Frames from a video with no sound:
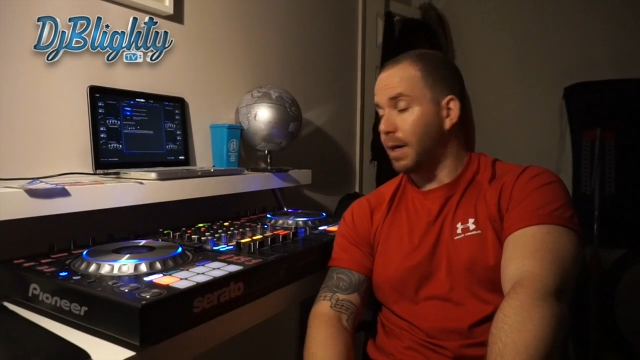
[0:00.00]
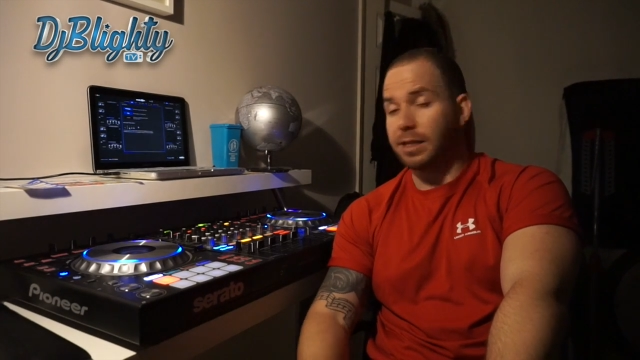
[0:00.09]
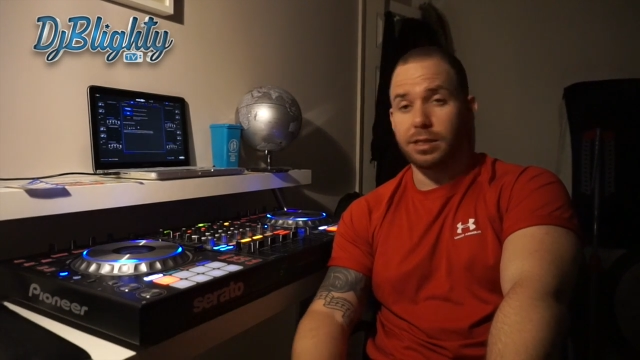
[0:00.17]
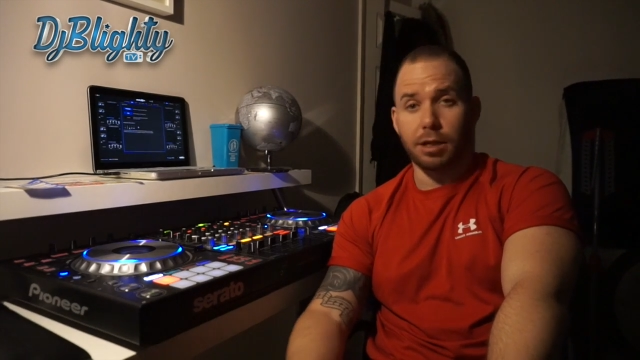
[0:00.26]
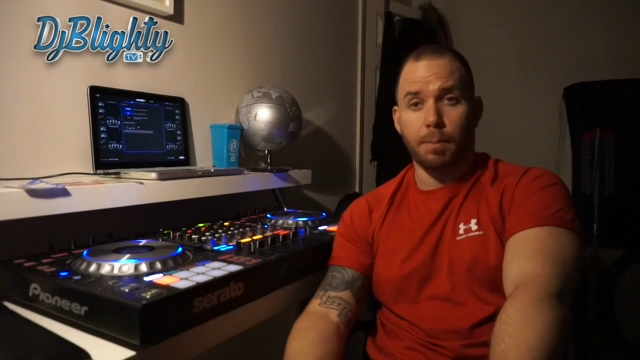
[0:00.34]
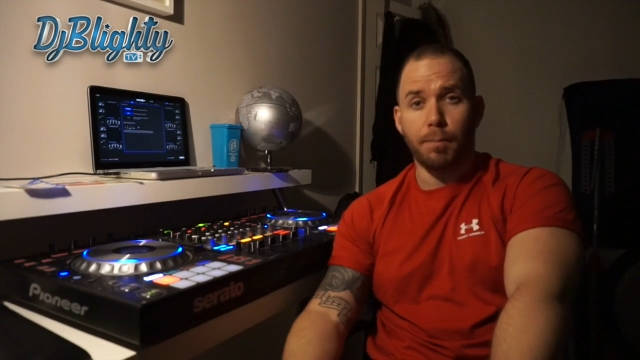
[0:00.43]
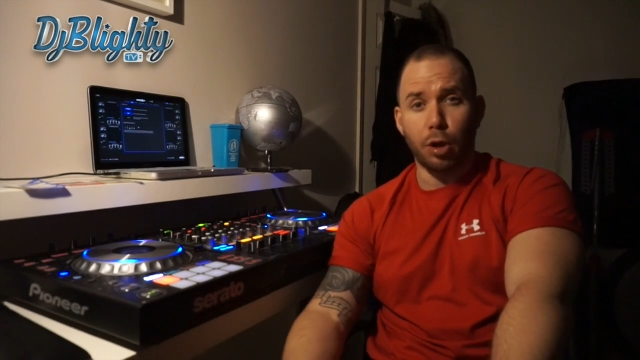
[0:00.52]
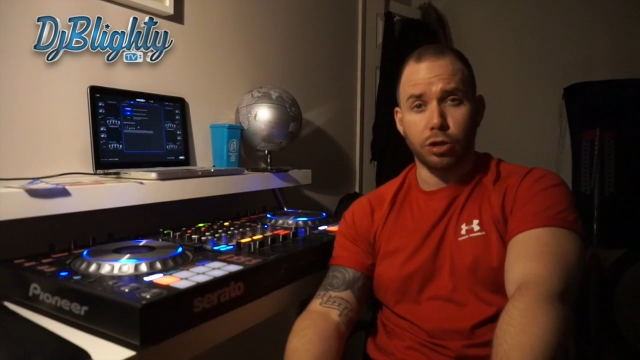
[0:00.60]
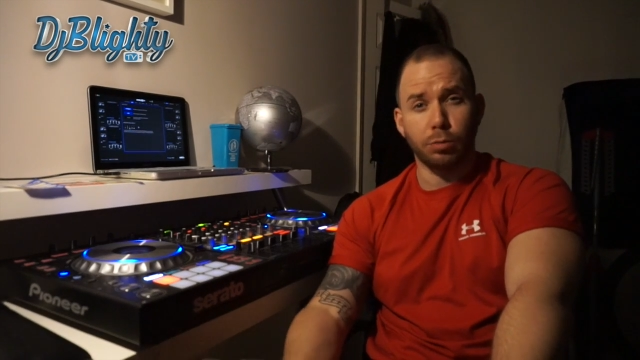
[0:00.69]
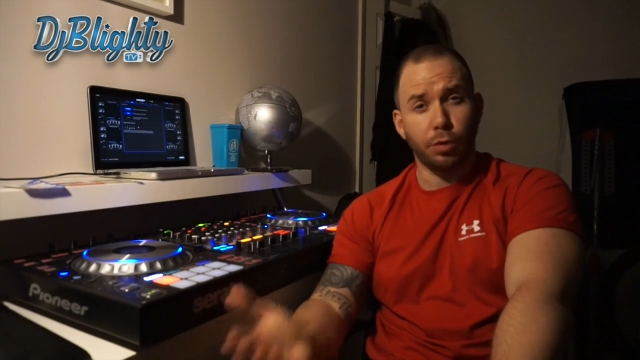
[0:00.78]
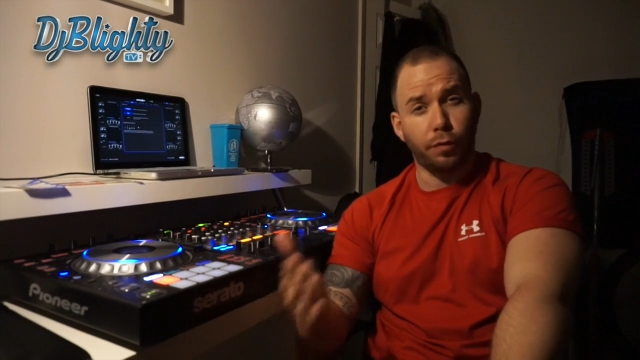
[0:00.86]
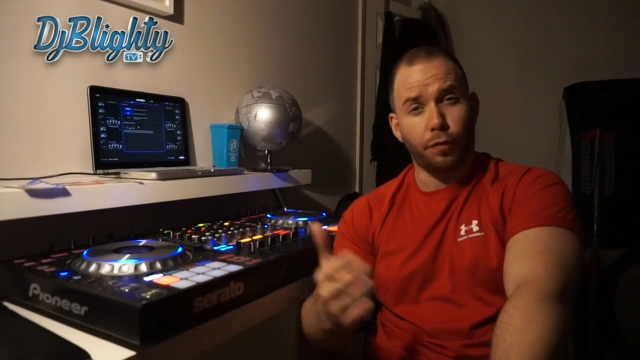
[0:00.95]
sound
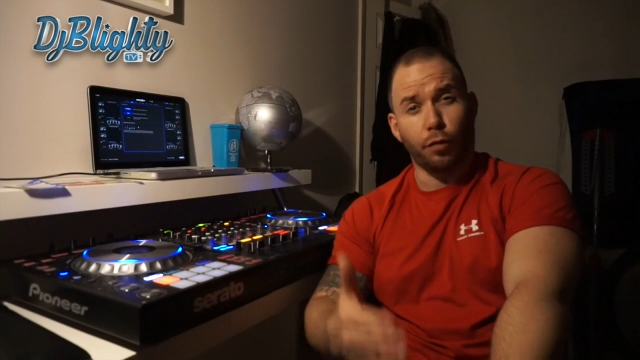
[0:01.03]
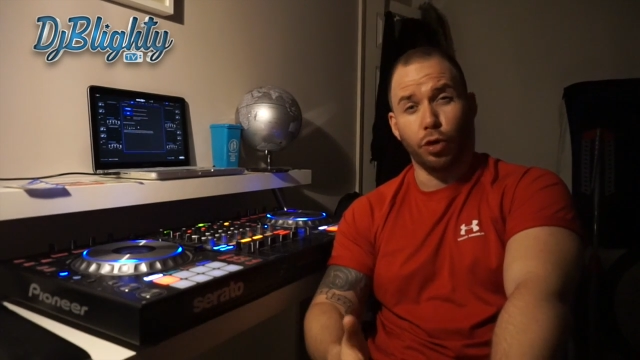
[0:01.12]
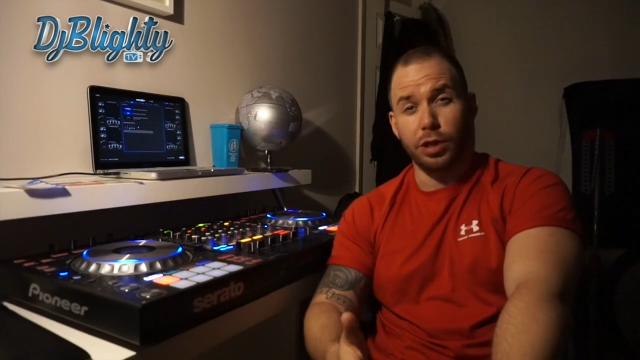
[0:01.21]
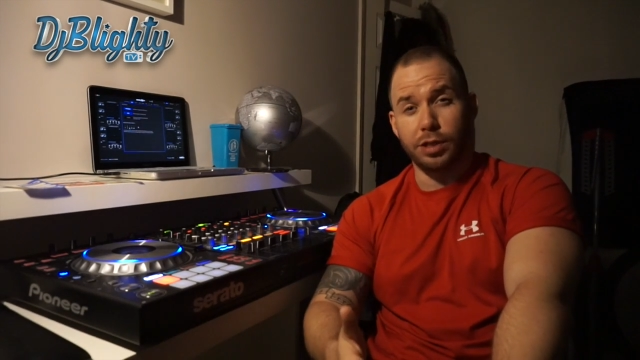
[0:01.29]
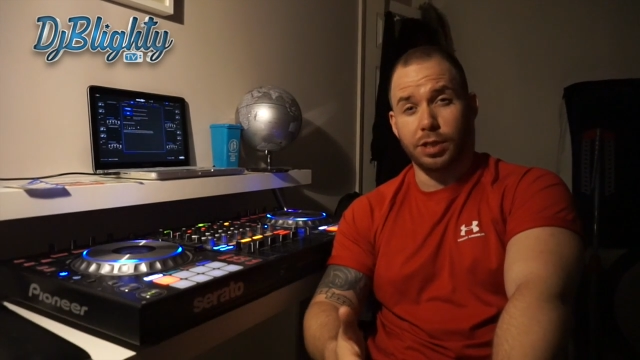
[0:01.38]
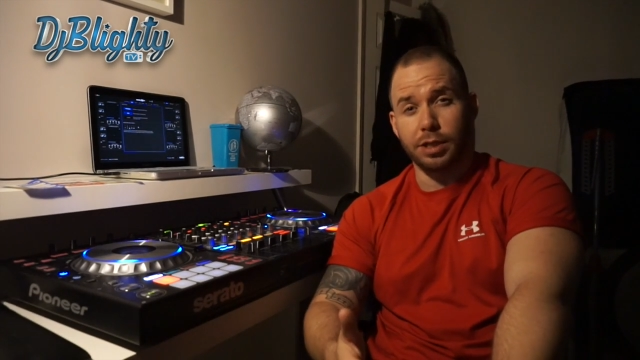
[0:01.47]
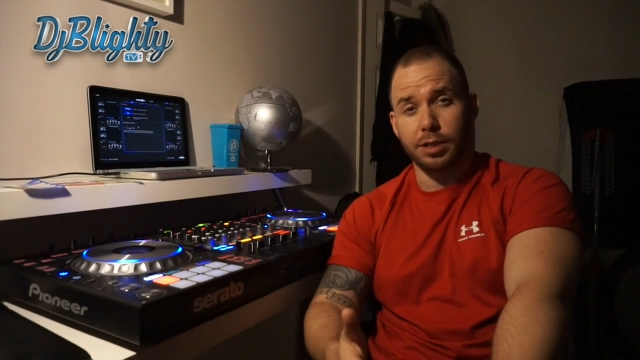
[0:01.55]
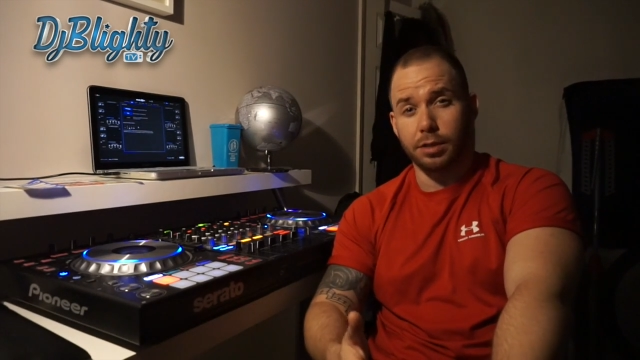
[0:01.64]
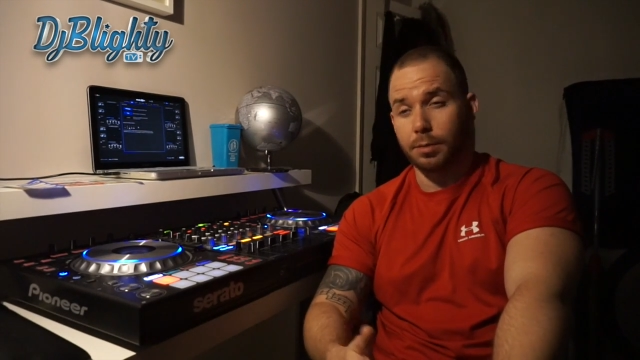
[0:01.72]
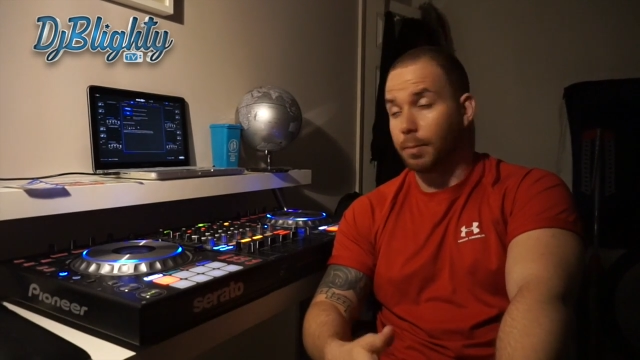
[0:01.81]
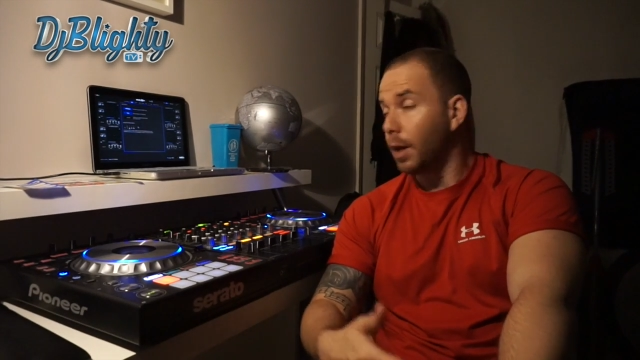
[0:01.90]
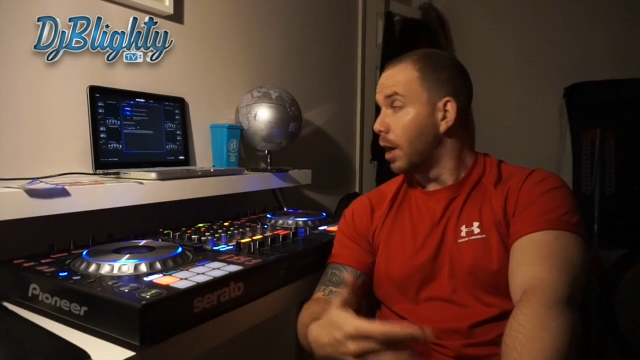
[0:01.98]
possible for your
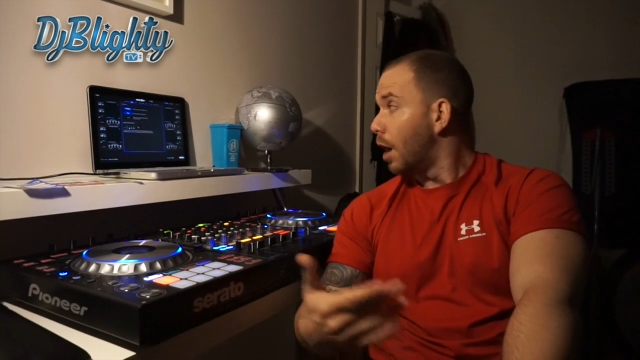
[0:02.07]
system.